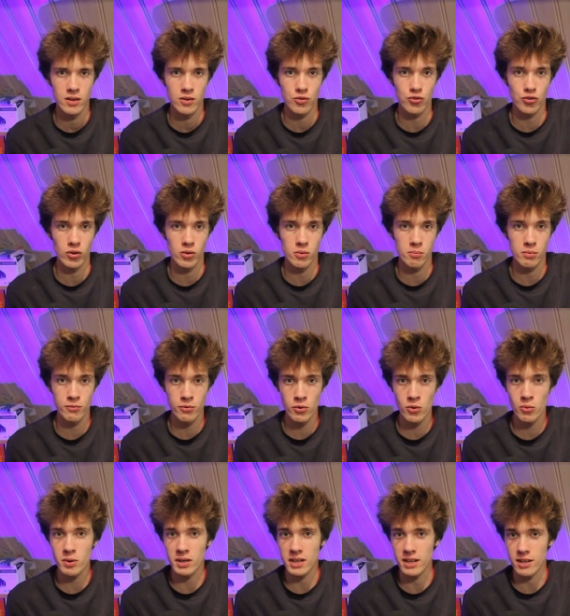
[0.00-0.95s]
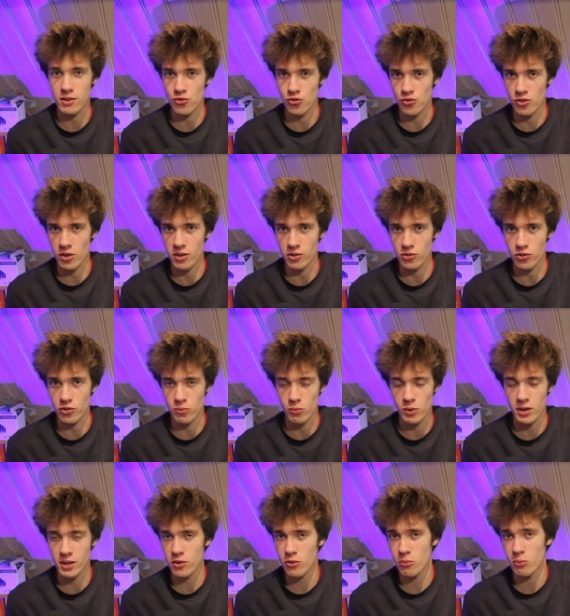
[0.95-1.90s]
So before we get started,
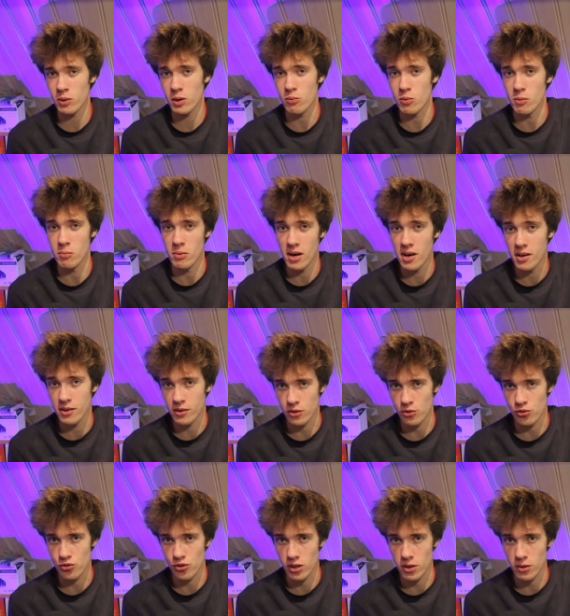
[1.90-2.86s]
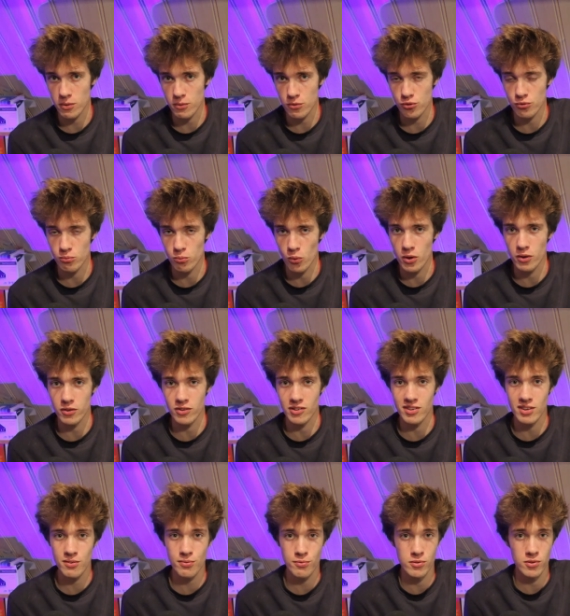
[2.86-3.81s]
why don't we remind ourselves what the
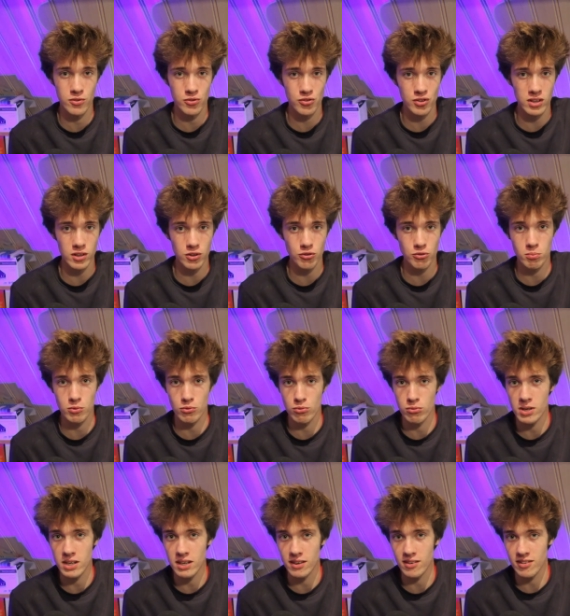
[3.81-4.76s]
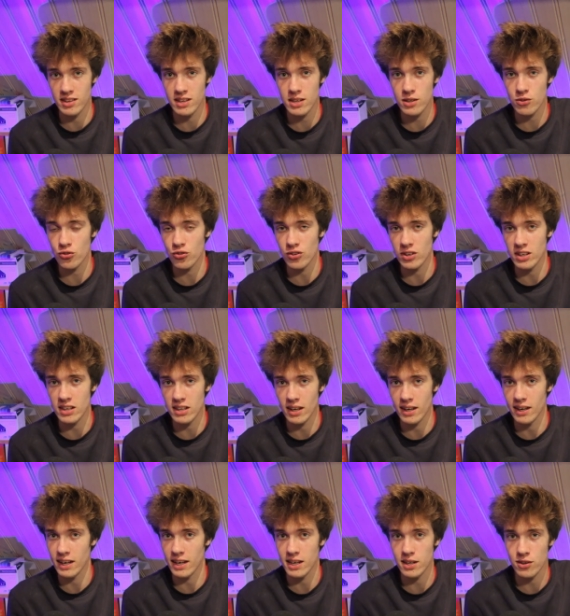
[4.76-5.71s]
difference is between DC
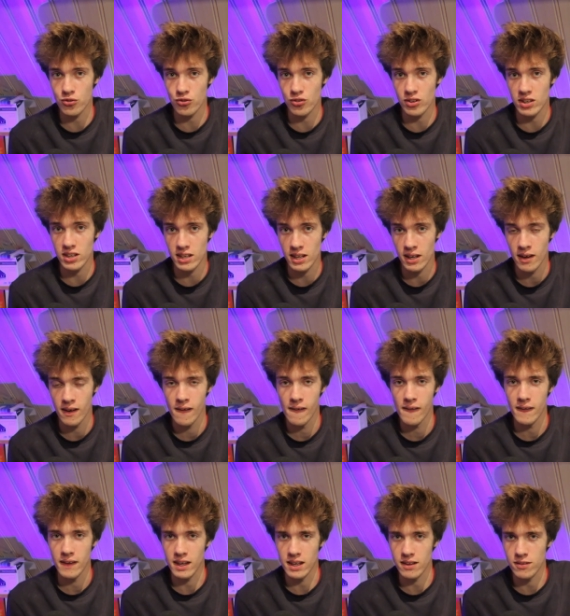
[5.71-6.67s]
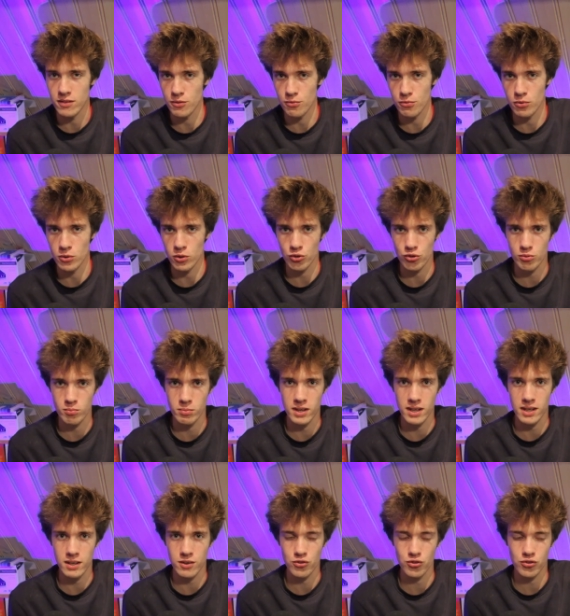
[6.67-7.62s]
and AC in the first
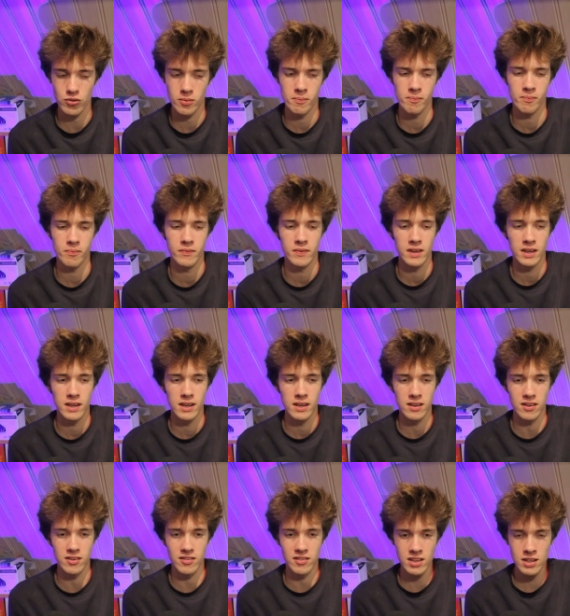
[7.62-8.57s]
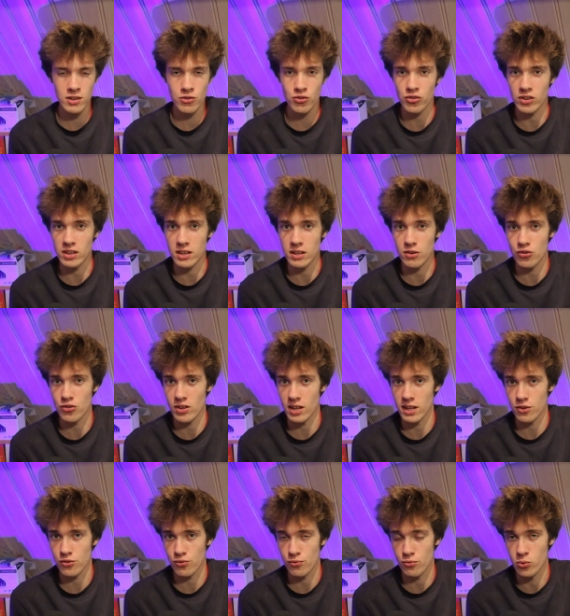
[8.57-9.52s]
place. DC
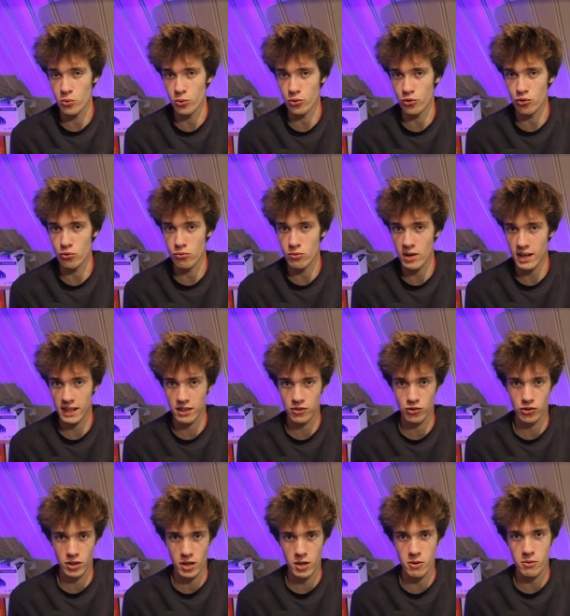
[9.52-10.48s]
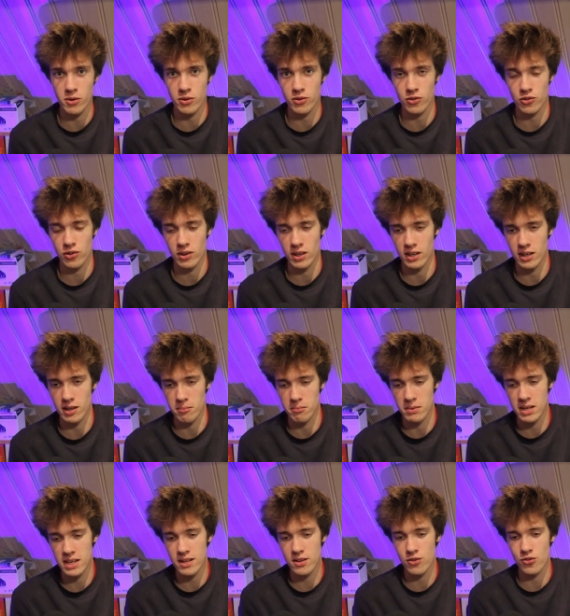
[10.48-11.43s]
stands for direct current, and it
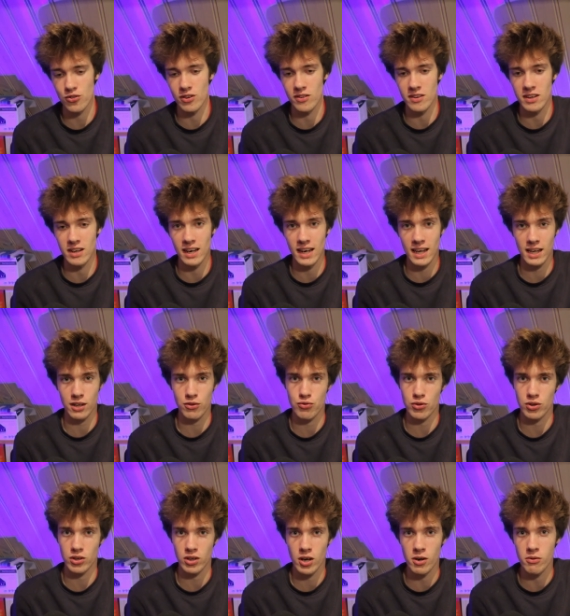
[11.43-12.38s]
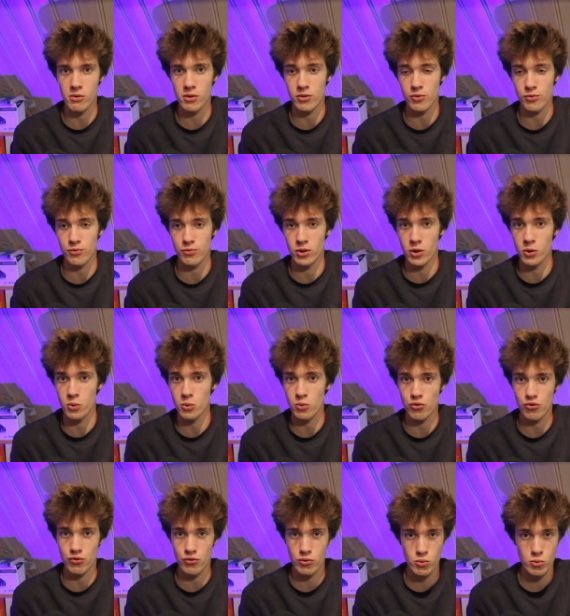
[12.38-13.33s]
means that the electric current
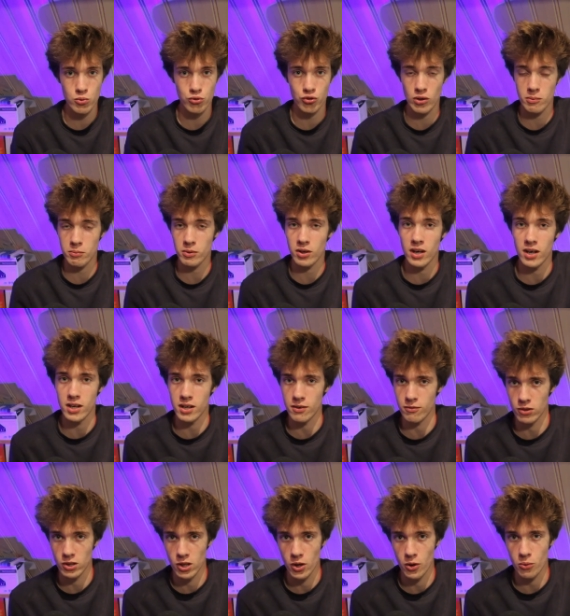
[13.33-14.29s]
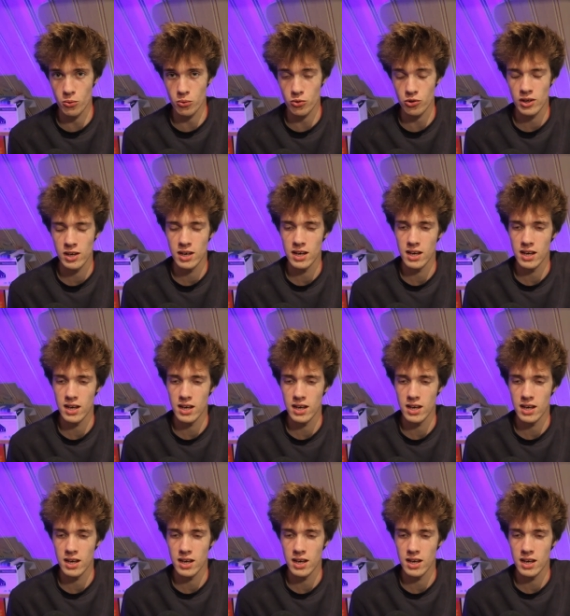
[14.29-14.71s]
flows through some kind of load